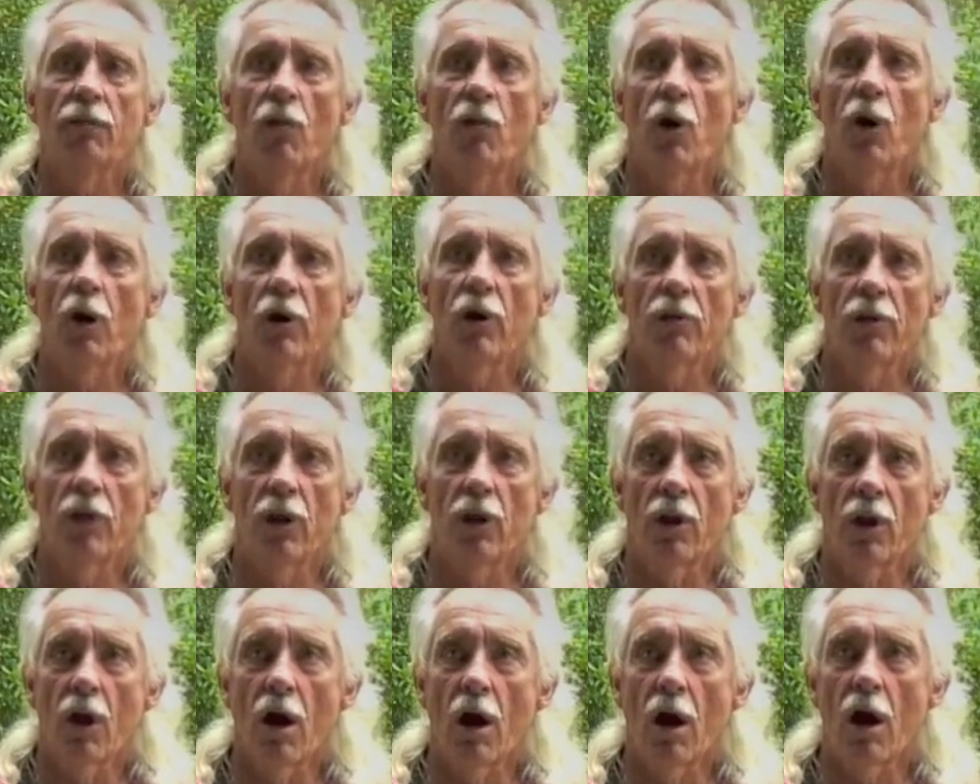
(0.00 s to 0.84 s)
for
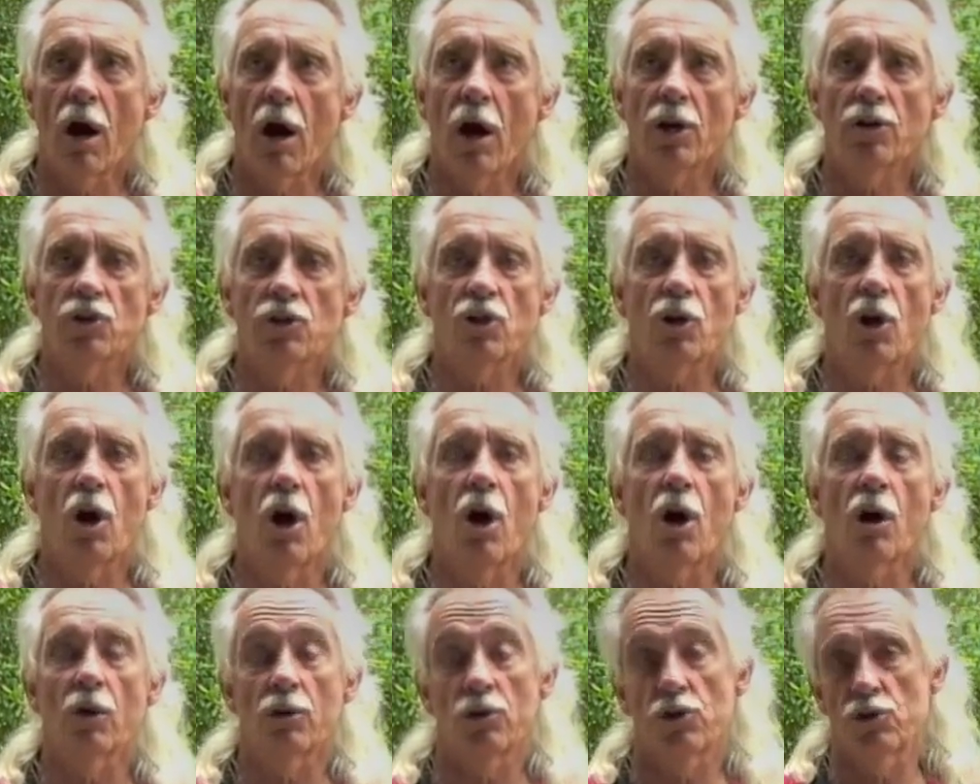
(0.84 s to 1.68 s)
the large
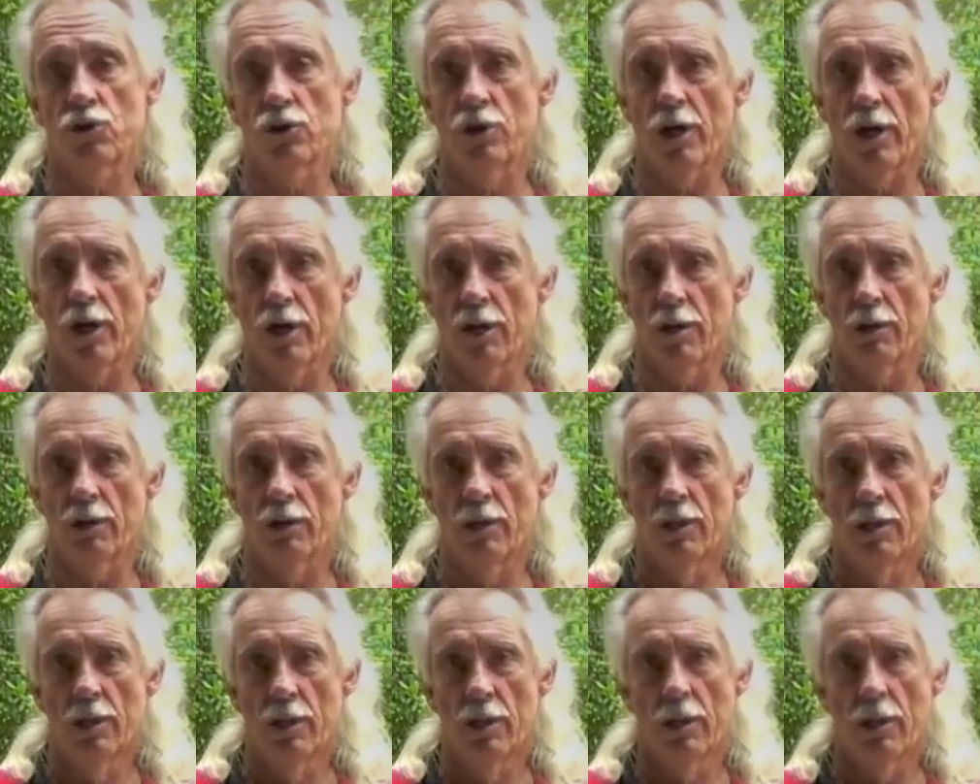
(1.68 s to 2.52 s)
conch
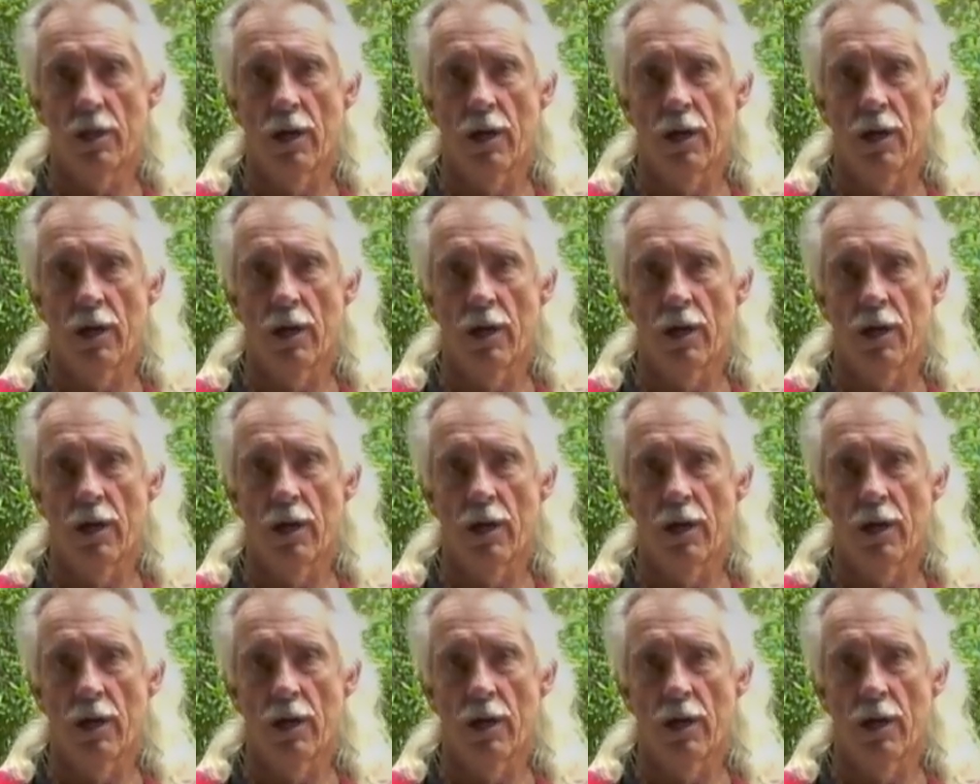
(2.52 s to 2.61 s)
shell